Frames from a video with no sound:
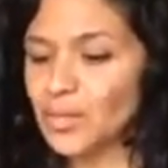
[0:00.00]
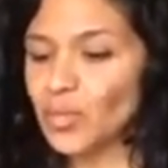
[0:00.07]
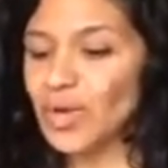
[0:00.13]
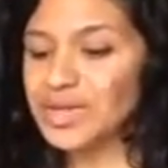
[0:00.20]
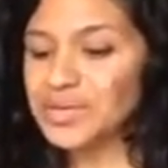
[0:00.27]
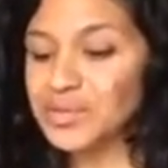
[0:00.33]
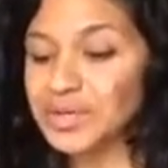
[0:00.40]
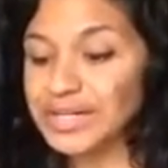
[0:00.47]

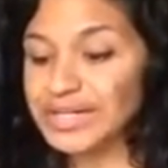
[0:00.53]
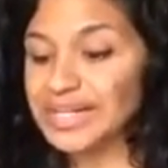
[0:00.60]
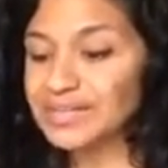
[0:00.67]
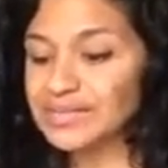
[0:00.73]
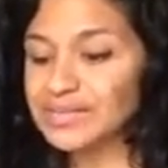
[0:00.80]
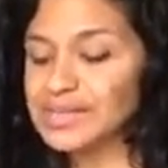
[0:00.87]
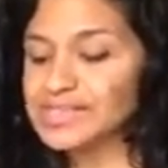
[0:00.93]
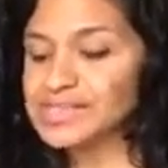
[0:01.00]
One
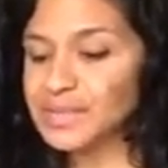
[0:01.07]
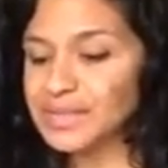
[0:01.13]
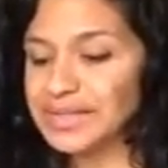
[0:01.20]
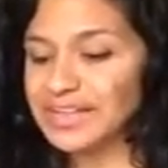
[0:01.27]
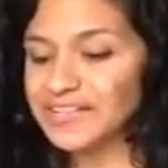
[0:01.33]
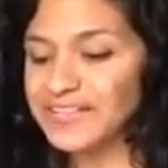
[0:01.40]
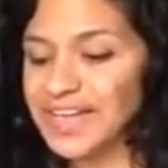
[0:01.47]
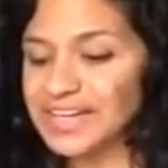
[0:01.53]
warning, this will be
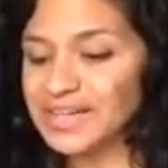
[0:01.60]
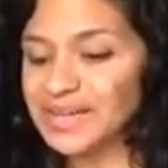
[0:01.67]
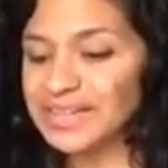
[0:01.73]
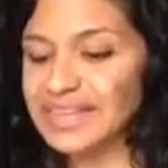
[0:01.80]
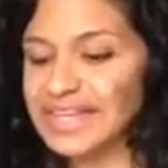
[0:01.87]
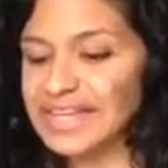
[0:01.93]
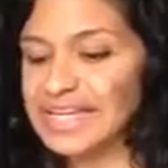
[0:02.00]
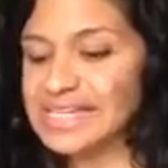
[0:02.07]
the final
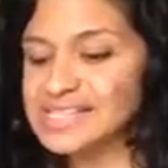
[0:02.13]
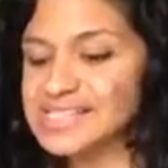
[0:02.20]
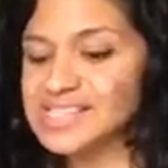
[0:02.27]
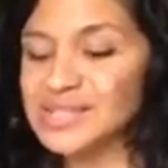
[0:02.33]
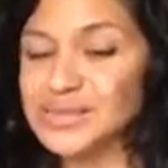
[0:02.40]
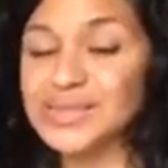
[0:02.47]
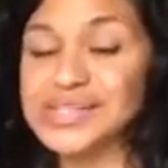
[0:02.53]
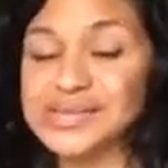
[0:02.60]
thing, is
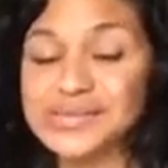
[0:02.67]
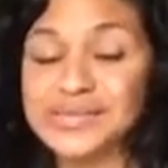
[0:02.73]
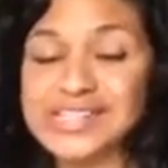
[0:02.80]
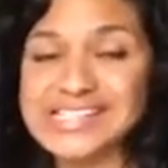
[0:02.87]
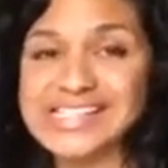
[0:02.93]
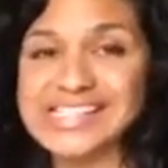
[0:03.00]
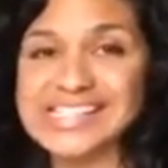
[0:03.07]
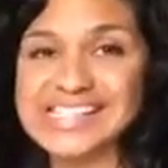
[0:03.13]
to
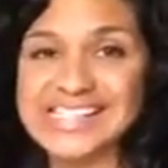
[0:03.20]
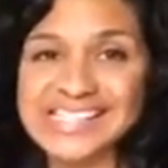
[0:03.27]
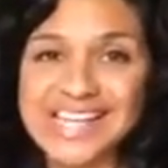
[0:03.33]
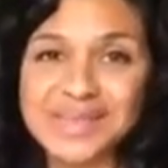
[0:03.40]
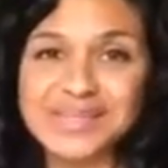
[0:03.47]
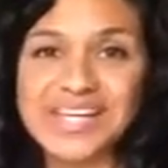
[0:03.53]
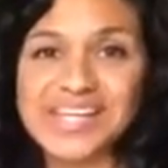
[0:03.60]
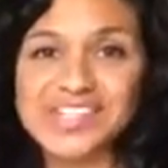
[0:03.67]
resist the
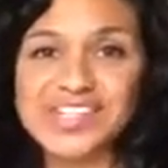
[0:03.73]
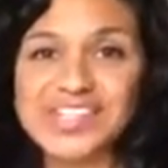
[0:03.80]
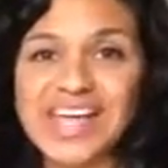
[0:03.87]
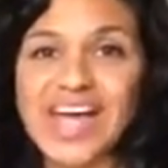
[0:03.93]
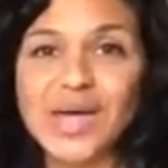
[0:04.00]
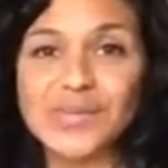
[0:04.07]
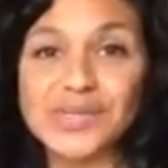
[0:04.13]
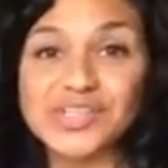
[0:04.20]
temptation to
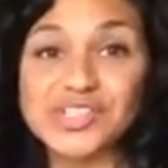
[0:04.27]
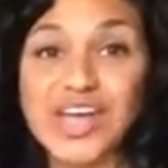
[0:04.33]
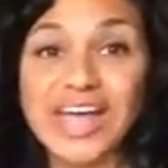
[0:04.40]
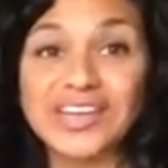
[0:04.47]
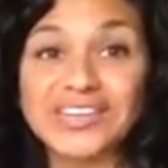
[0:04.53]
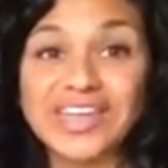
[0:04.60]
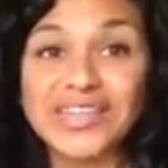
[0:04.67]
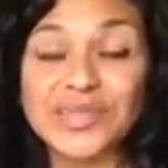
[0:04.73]
help your
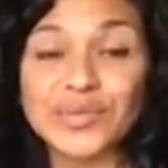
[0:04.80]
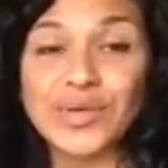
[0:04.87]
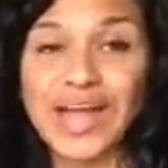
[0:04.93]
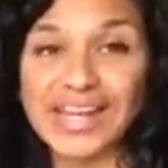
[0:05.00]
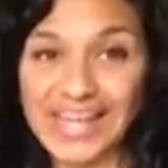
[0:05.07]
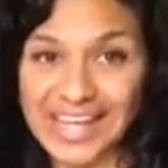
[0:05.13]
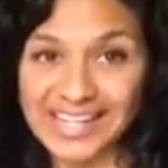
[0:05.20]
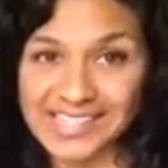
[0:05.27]
child get the
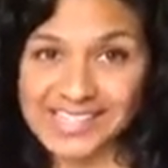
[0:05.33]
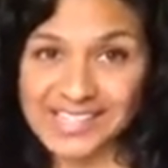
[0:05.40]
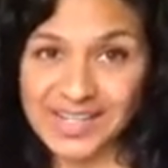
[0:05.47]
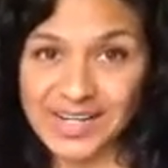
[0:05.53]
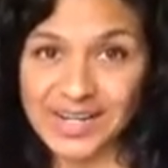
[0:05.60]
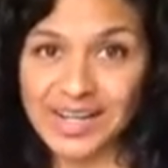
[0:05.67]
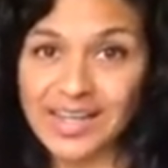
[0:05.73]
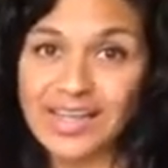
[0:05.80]
right
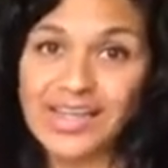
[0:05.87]
answer.